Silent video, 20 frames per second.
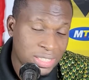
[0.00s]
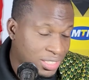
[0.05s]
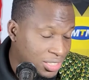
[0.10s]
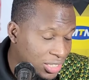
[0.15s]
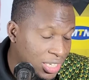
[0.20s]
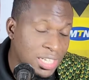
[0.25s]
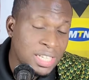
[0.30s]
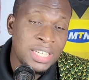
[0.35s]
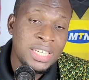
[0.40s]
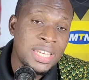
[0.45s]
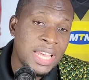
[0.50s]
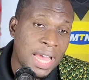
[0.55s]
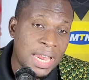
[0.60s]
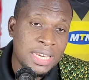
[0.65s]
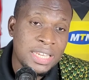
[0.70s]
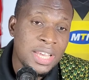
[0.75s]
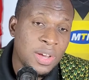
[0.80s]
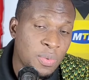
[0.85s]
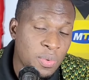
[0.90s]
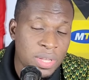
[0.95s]
Training the
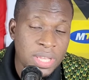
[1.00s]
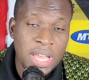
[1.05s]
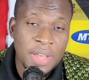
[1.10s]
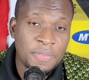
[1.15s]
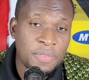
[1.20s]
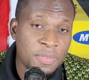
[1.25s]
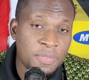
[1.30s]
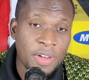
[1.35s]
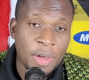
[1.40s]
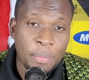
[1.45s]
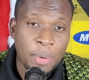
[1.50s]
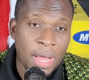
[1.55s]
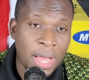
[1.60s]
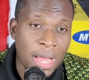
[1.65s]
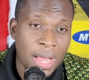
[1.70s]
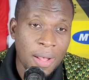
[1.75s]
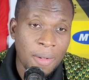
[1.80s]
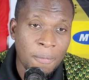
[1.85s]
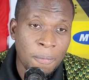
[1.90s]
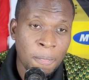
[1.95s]
idea we hear FIFA
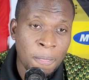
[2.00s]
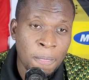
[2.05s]
power.